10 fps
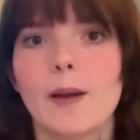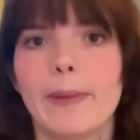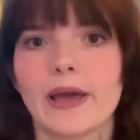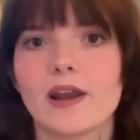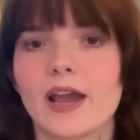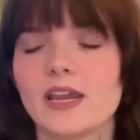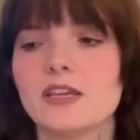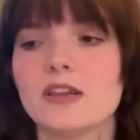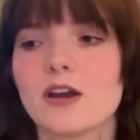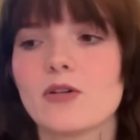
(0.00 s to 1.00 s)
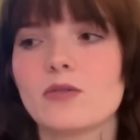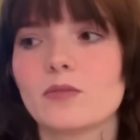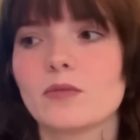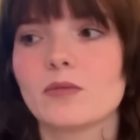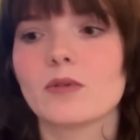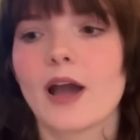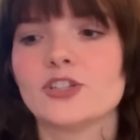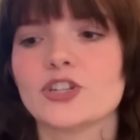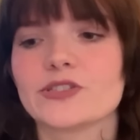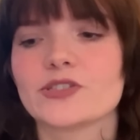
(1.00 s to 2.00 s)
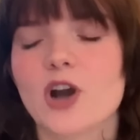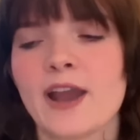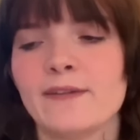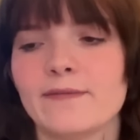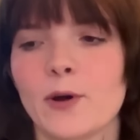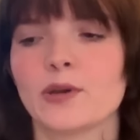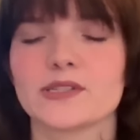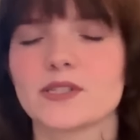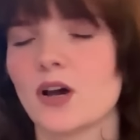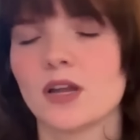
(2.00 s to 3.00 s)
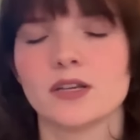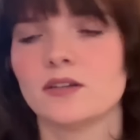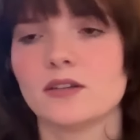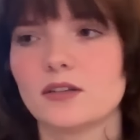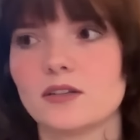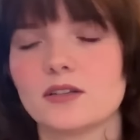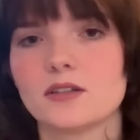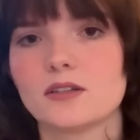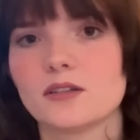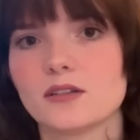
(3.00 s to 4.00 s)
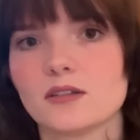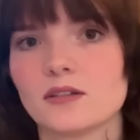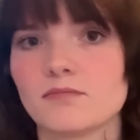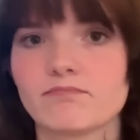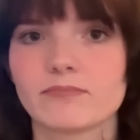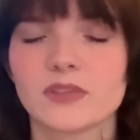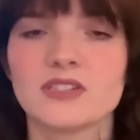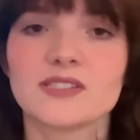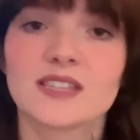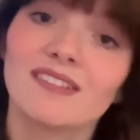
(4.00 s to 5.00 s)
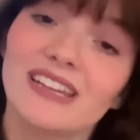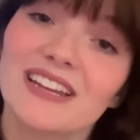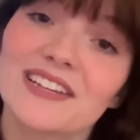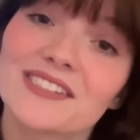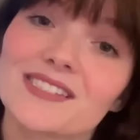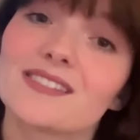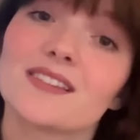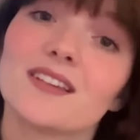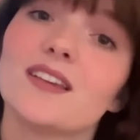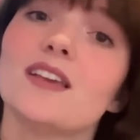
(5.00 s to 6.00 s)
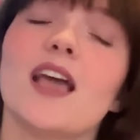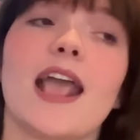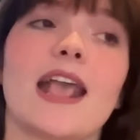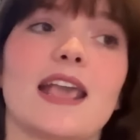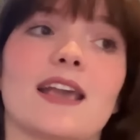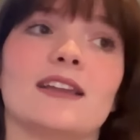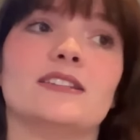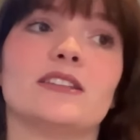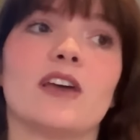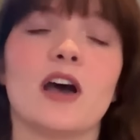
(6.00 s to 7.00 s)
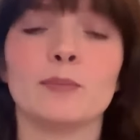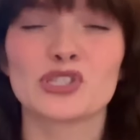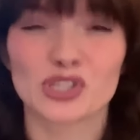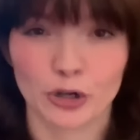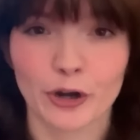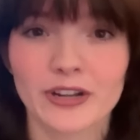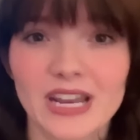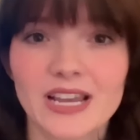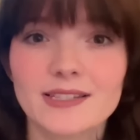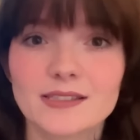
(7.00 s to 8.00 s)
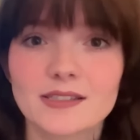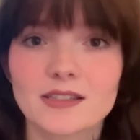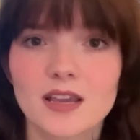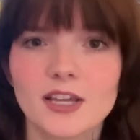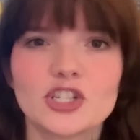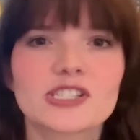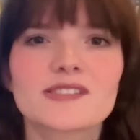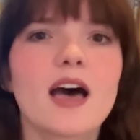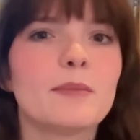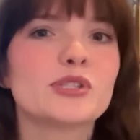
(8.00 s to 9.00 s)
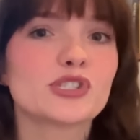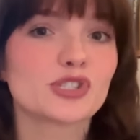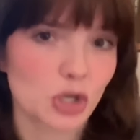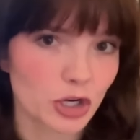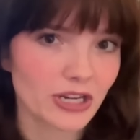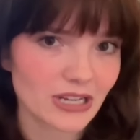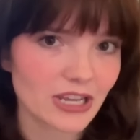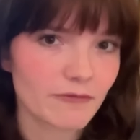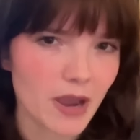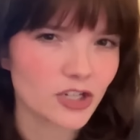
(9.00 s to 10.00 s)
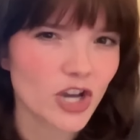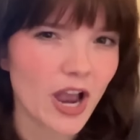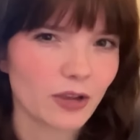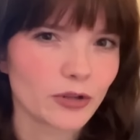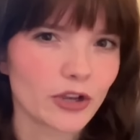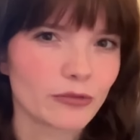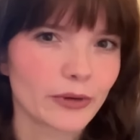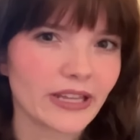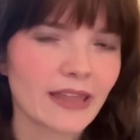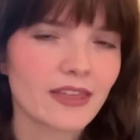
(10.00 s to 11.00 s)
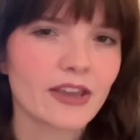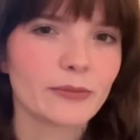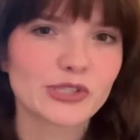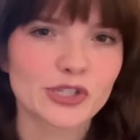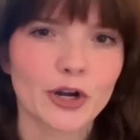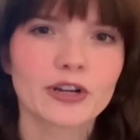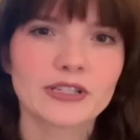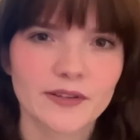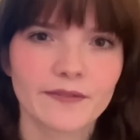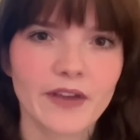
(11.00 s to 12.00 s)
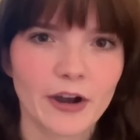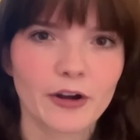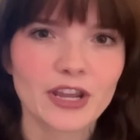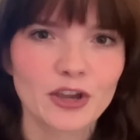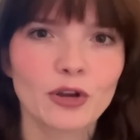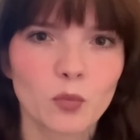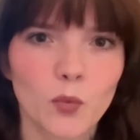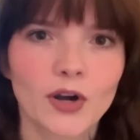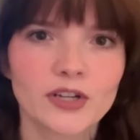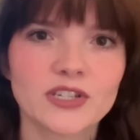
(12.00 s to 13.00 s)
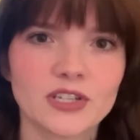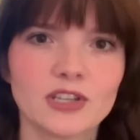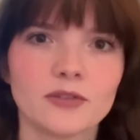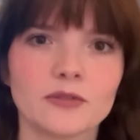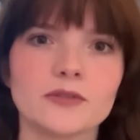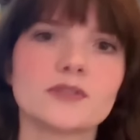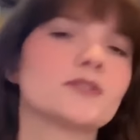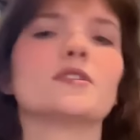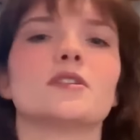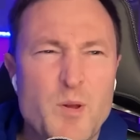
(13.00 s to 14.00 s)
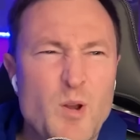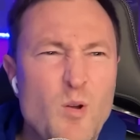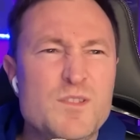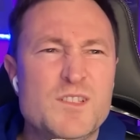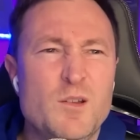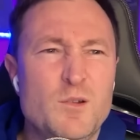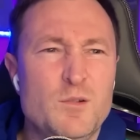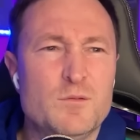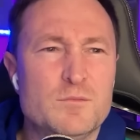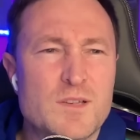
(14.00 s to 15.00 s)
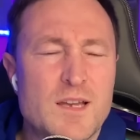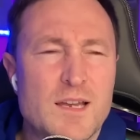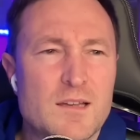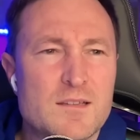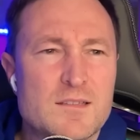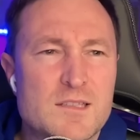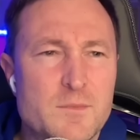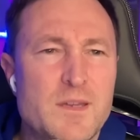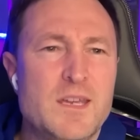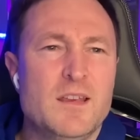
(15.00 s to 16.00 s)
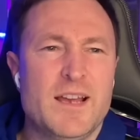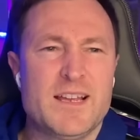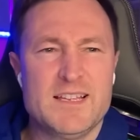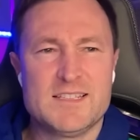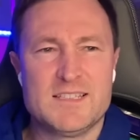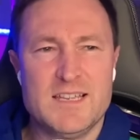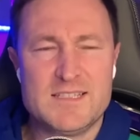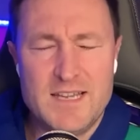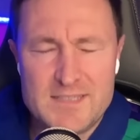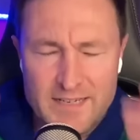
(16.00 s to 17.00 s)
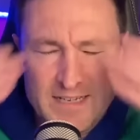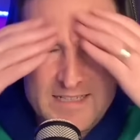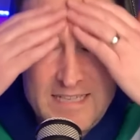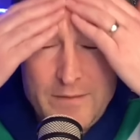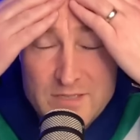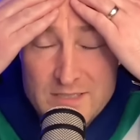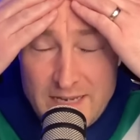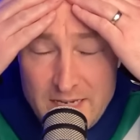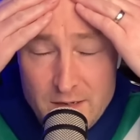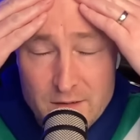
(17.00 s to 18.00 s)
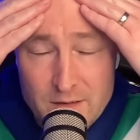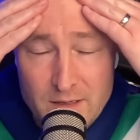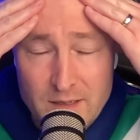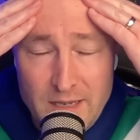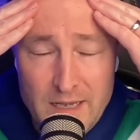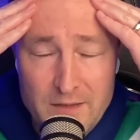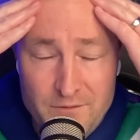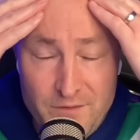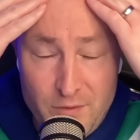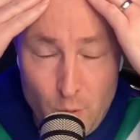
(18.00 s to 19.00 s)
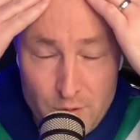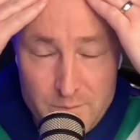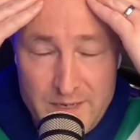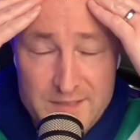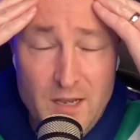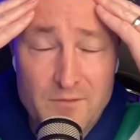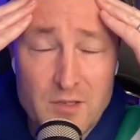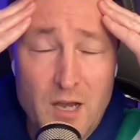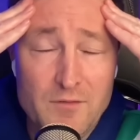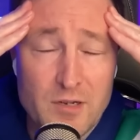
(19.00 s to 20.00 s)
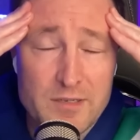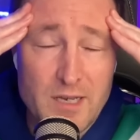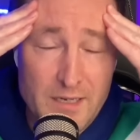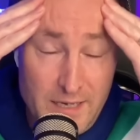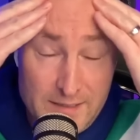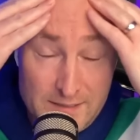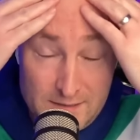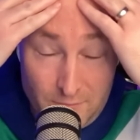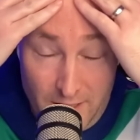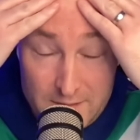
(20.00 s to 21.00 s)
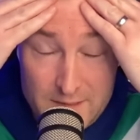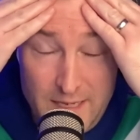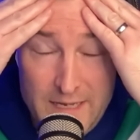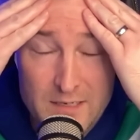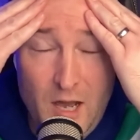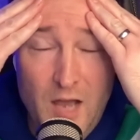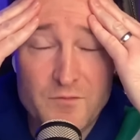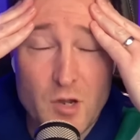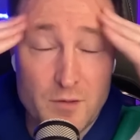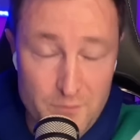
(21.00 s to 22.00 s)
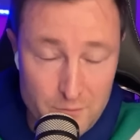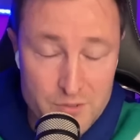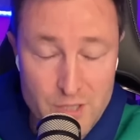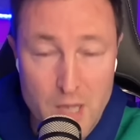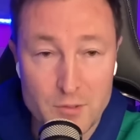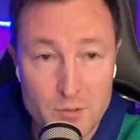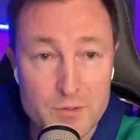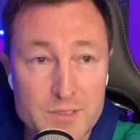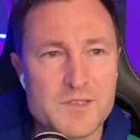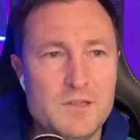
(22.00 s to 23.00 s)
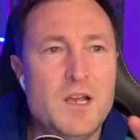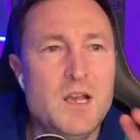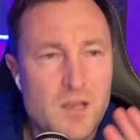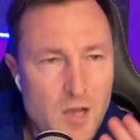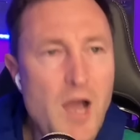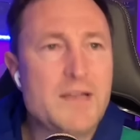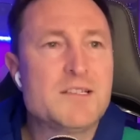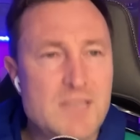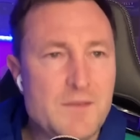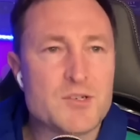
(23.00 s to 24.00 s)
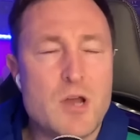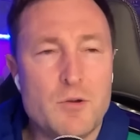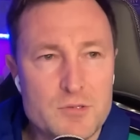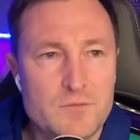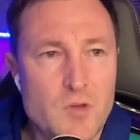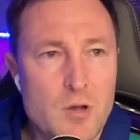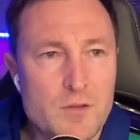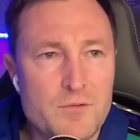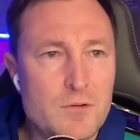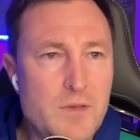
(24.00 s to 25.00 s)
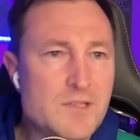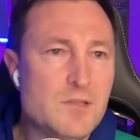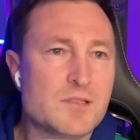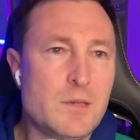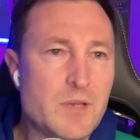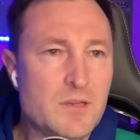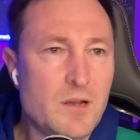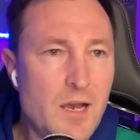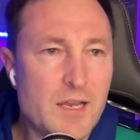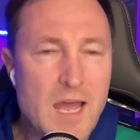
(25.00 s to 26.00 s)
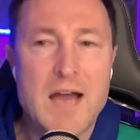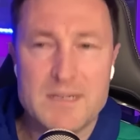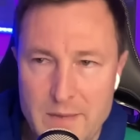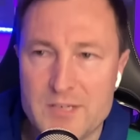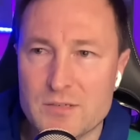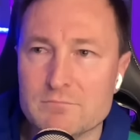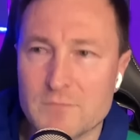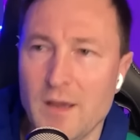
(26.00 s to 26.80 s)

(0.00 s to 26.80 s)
But I, you know, I just try and focus on the silliness and yeah. the absurdness, just the absurdity of my childhood, really. I think absurd yeah. is a very good word to use. But also, uh, to me, like it's, it's, it's like a devastating uh, a thought to me. See, I've I've got young kids, right, mm-hmm. and I've gone through a childhood, so I understand the childhood you've gone through. It's not something that I can't imagine.